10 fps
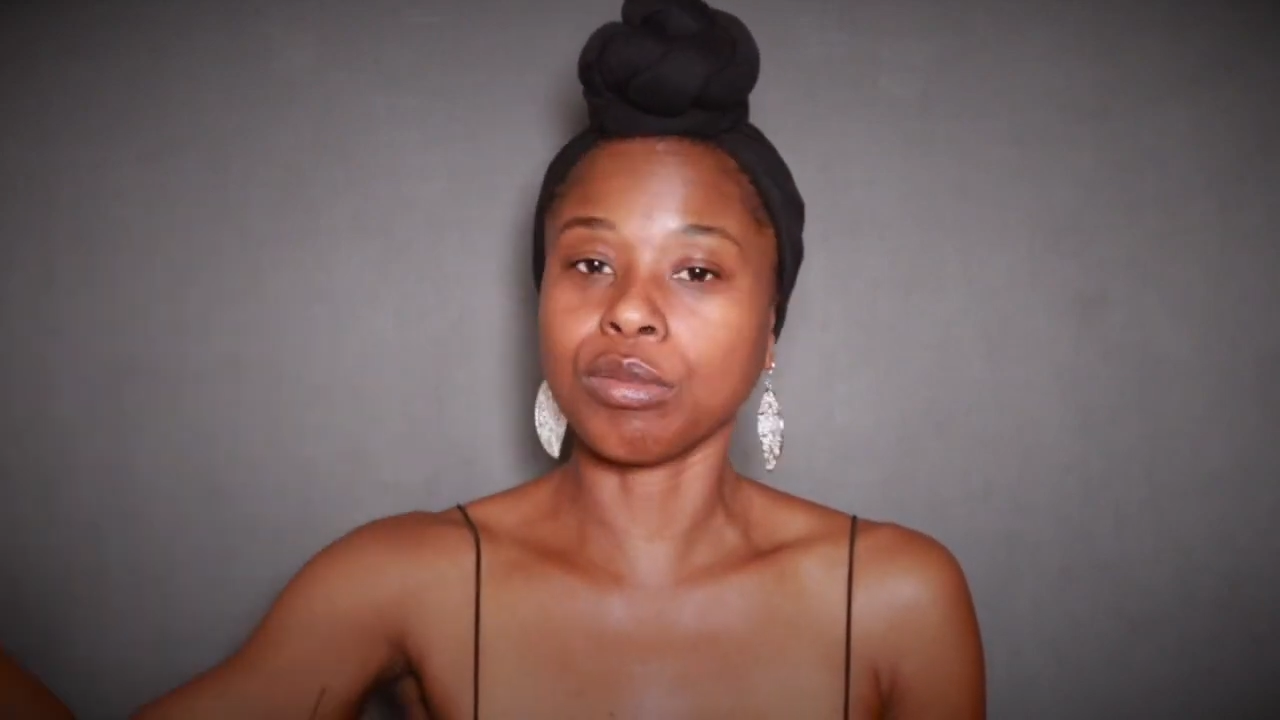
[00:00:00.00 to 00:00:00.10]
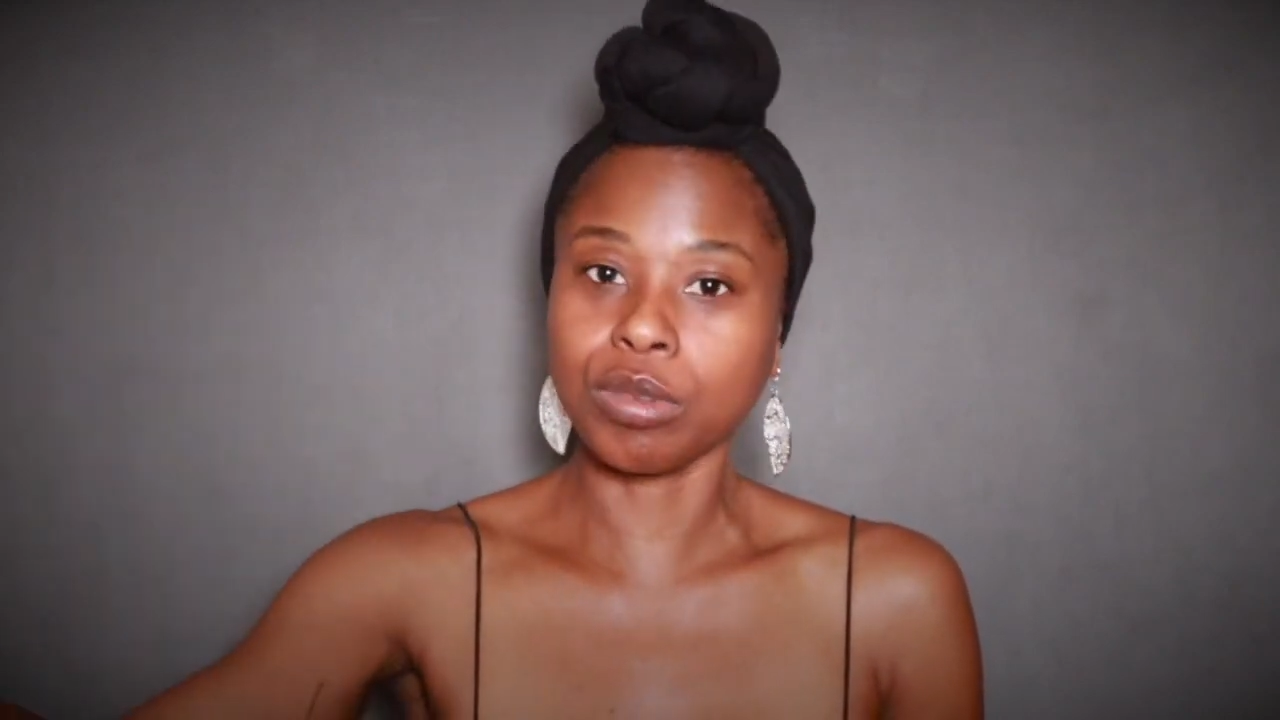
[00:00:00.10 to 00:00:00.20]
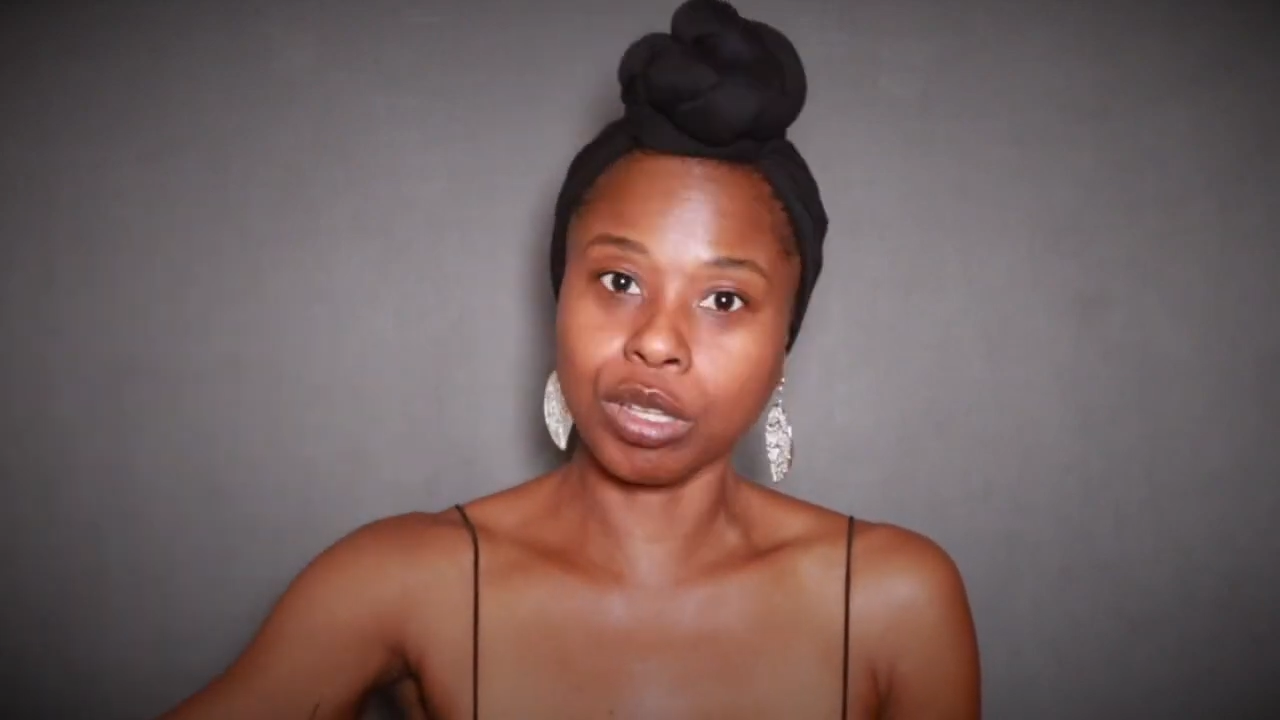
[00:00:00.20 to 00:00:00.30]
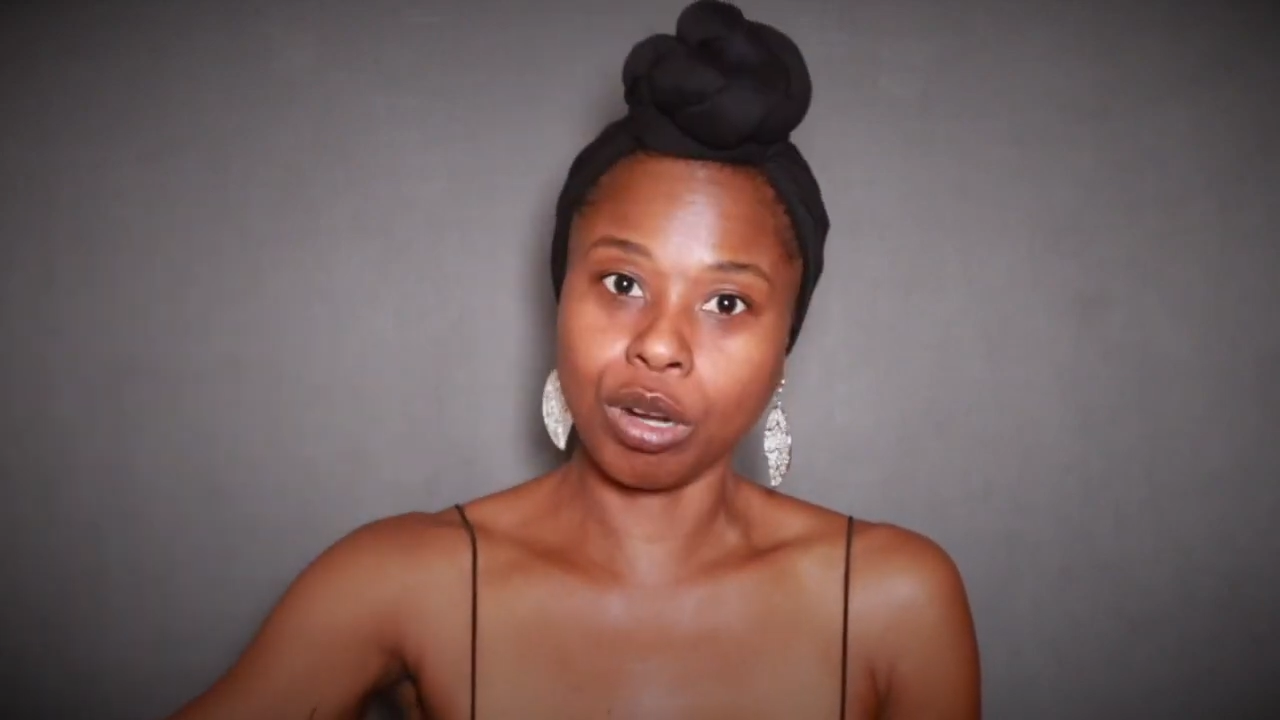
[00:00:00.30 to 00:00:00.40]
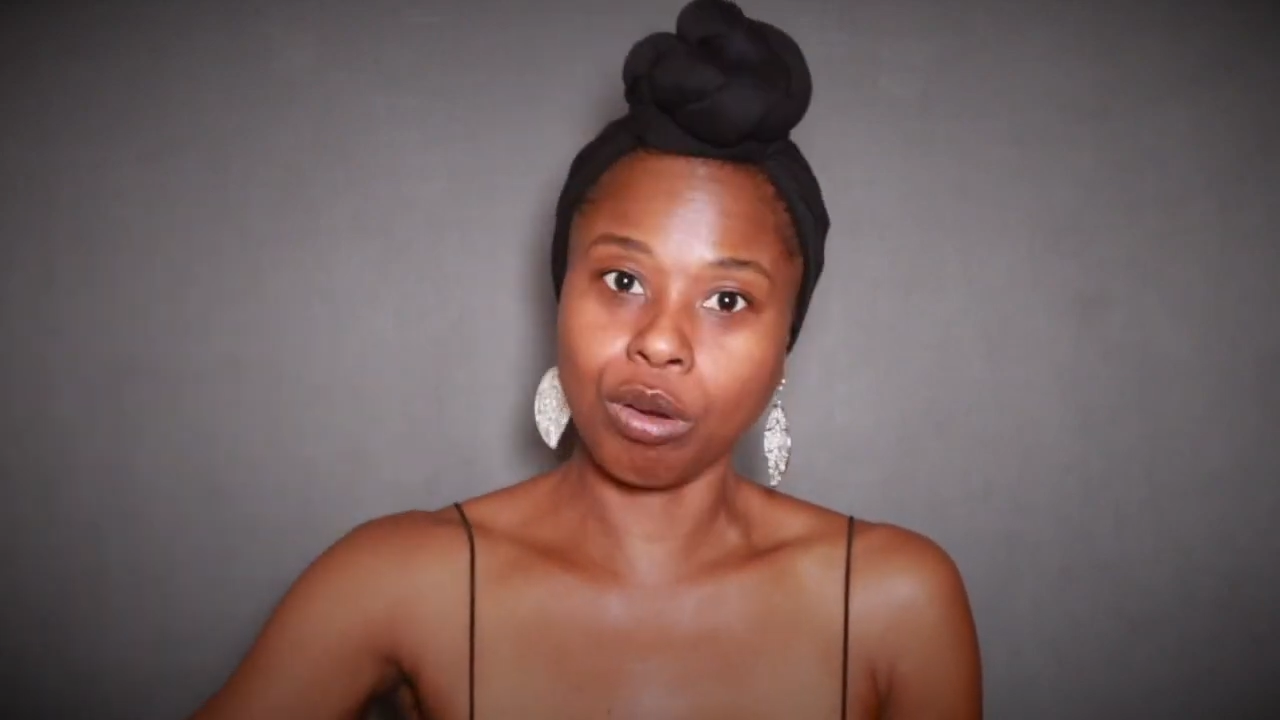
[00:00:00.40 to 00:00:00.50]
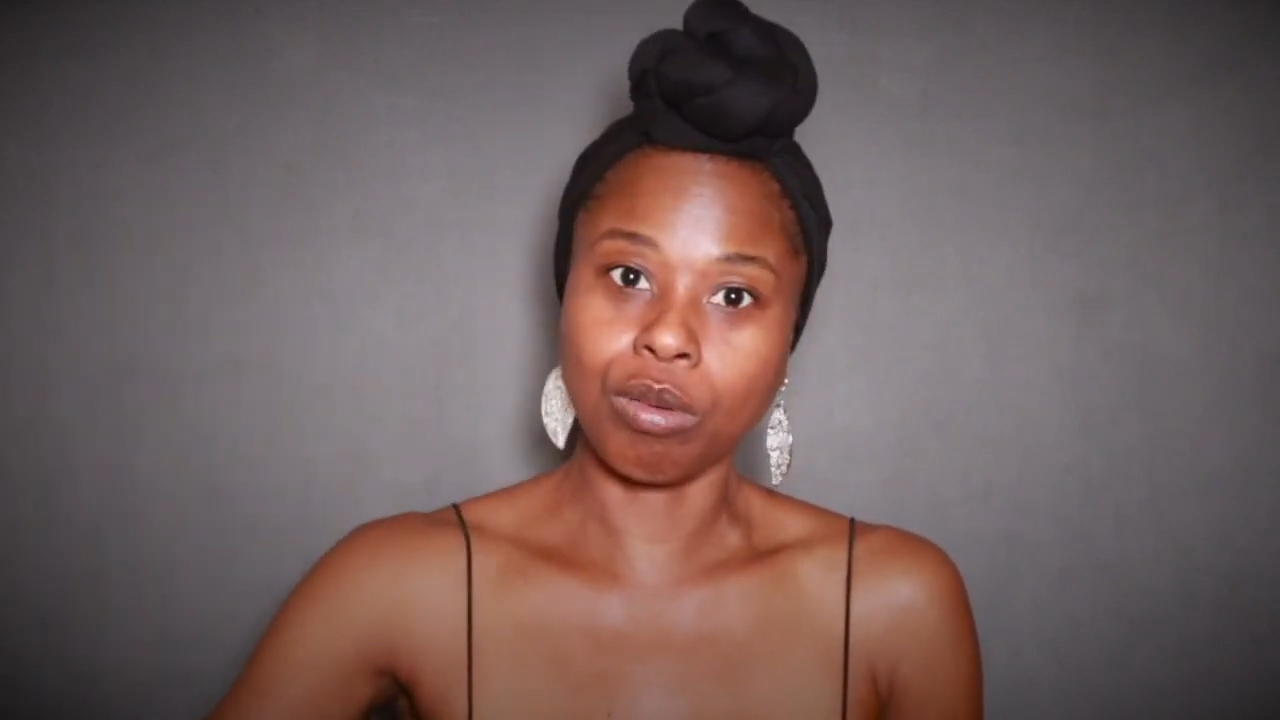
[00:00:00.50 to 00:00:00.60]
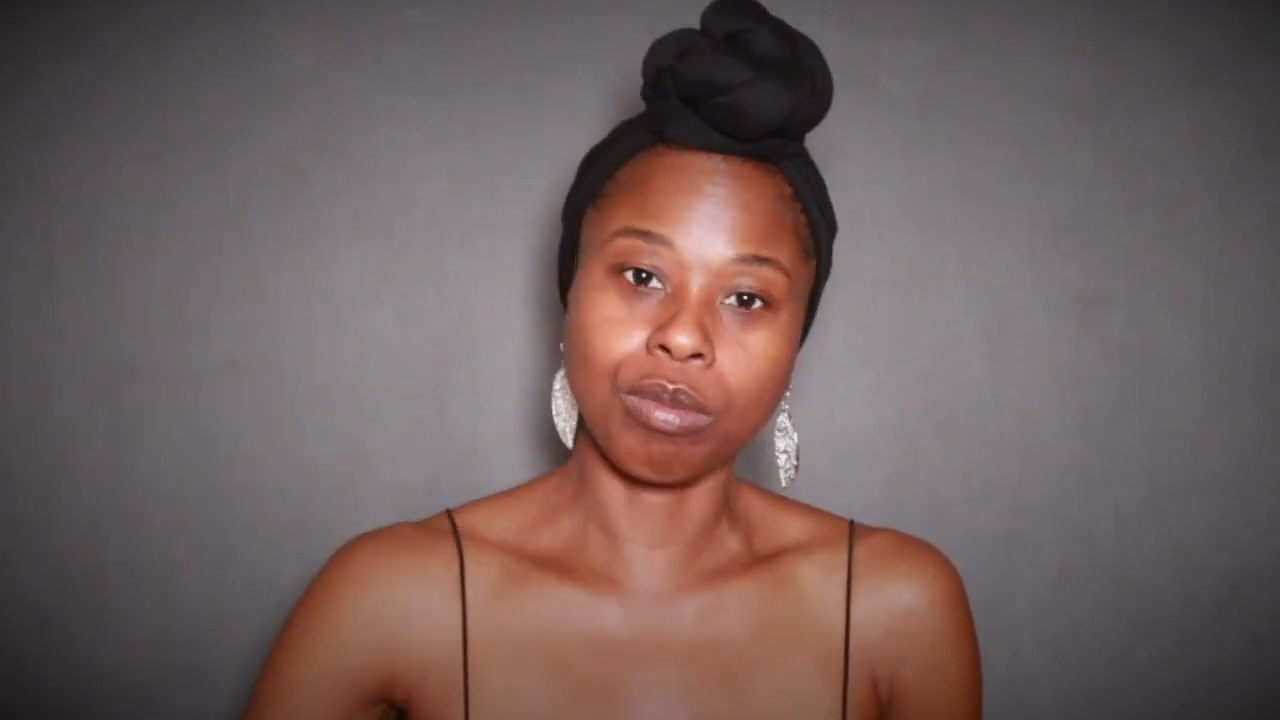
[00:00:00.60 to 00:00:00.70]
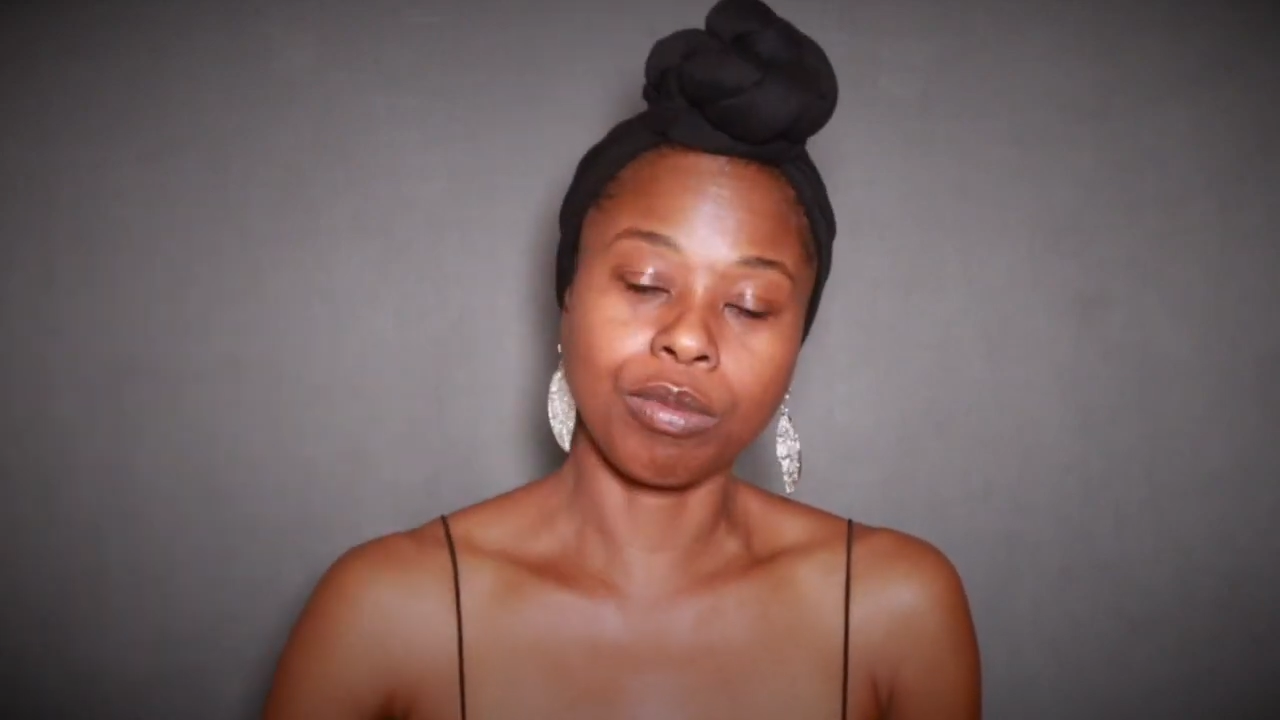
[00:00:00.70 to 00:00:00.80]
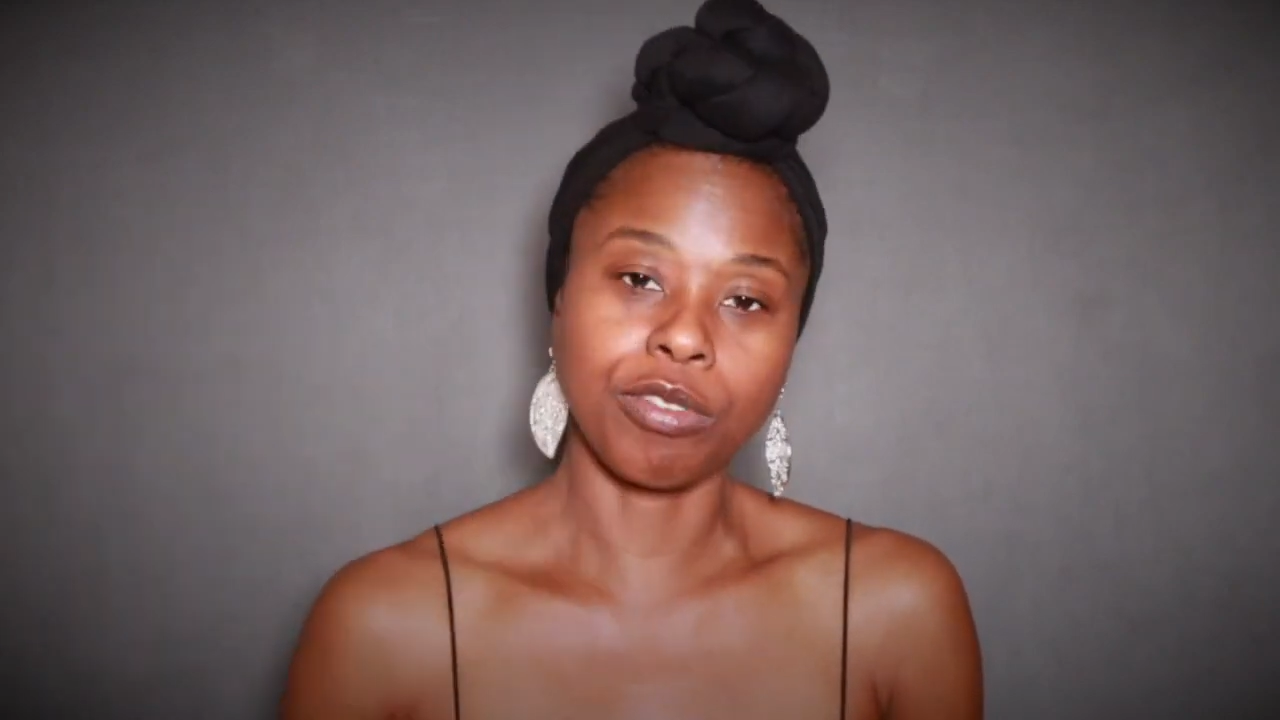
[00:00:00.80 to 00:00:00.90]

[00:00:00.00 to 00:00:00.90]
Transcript: you know